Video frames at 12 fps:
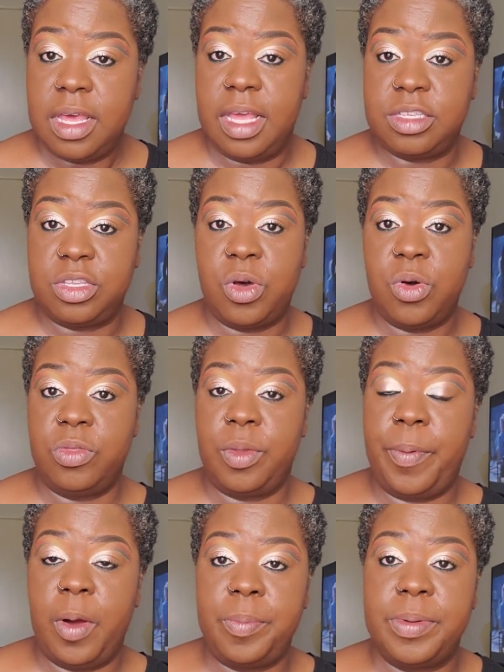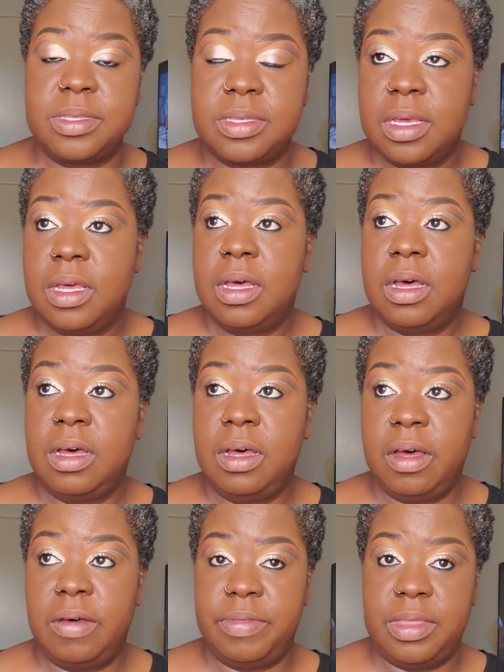And so the purpose
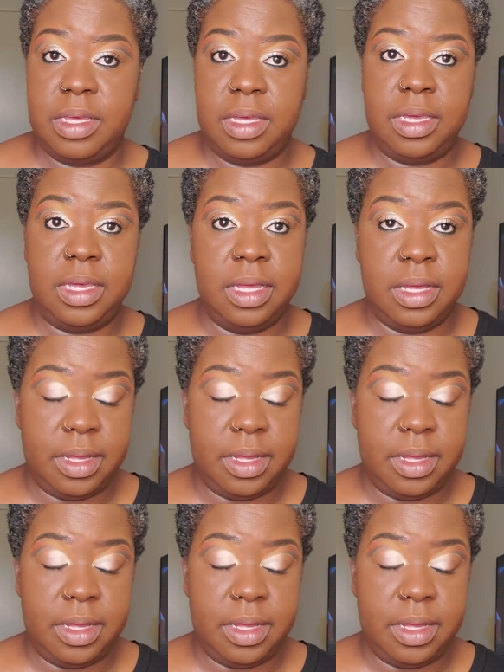of the